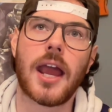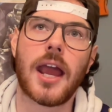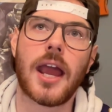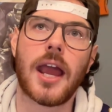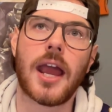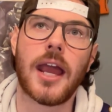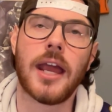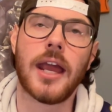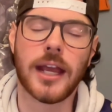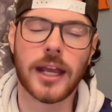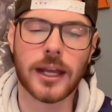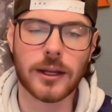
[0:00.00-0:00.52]

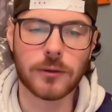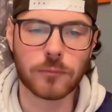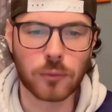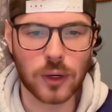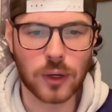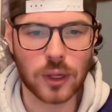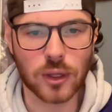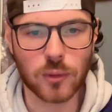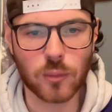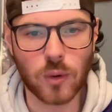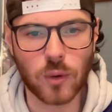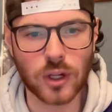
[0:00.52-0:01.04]
It
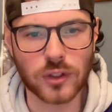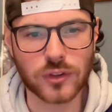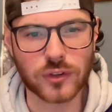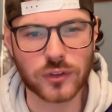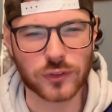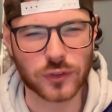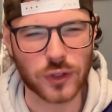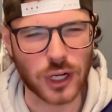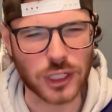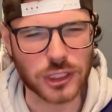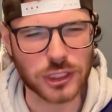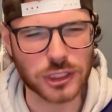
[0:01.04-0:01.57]
really was
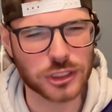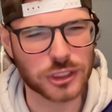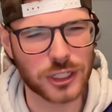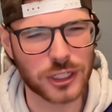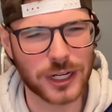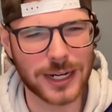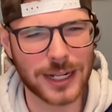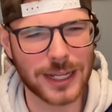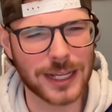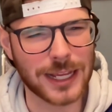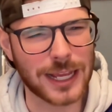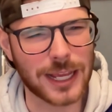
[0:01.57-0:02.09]

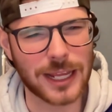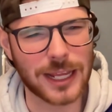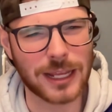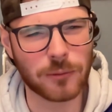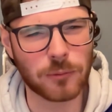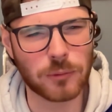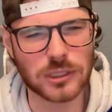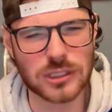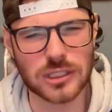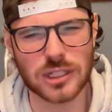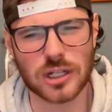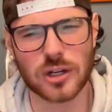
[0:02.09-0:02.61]
frustrating. It
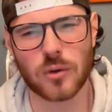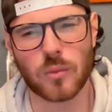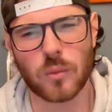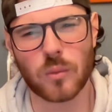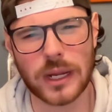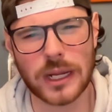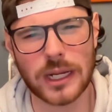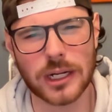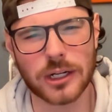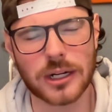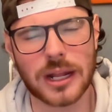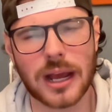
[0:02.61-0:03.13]
was in a
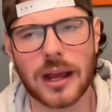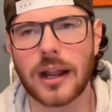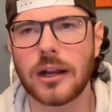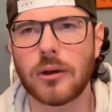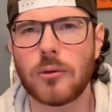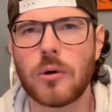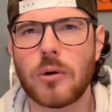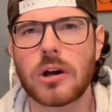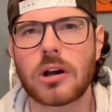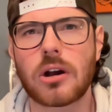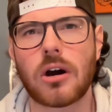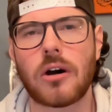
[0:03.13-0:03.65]
weird, I don't
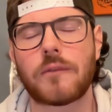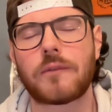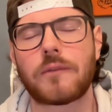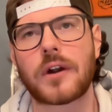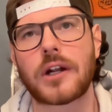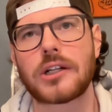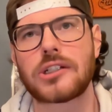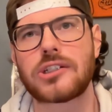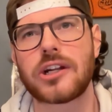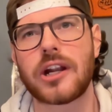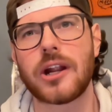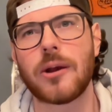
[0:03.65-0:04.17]
want to call it
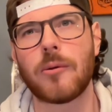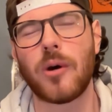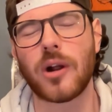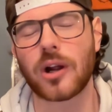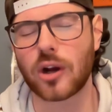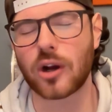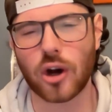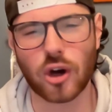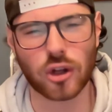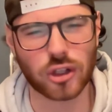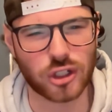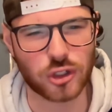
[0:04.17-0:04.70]
frustrating. I want to
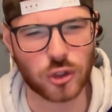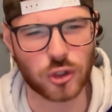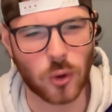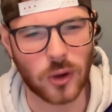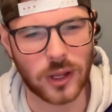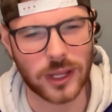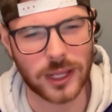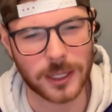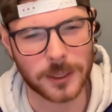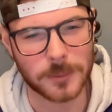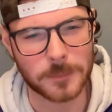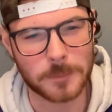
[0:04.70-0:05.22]
call it
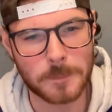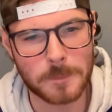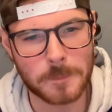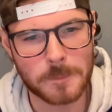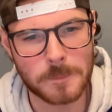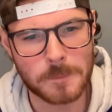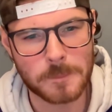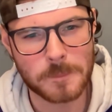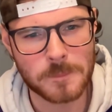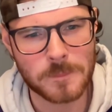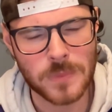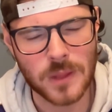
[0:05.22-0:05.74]
annoying.
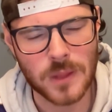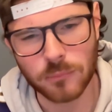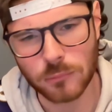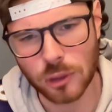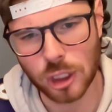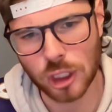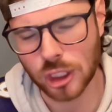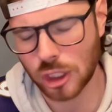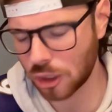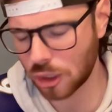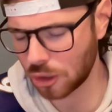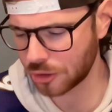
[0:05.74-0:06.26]
I'm going
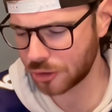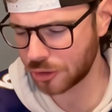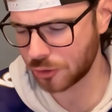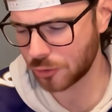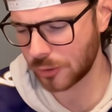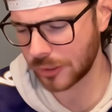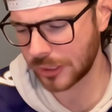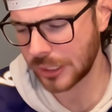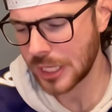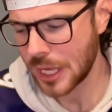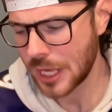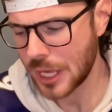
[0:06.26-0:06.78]
to call it
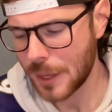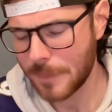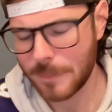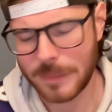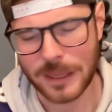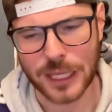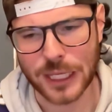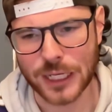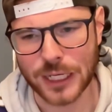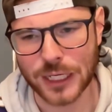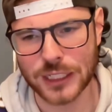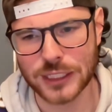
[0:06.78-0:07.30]
annoying
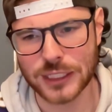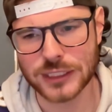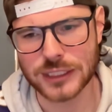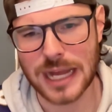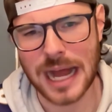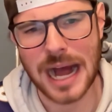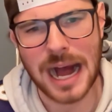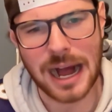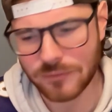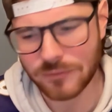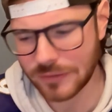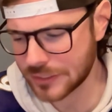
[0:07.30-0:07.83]
because
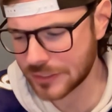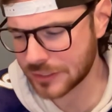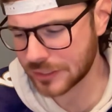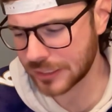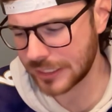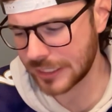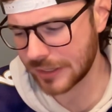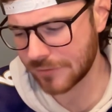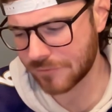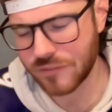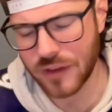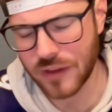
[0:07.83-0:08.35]
obviously
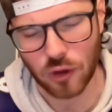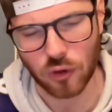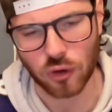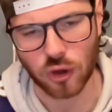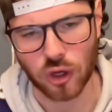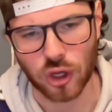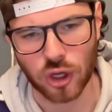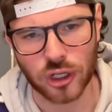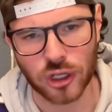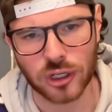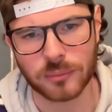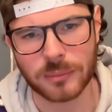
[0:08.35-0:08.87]
you felt
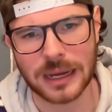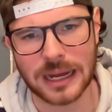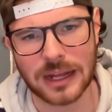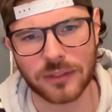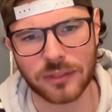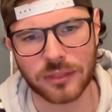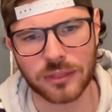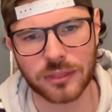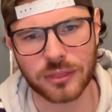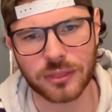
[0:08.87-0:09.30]
good about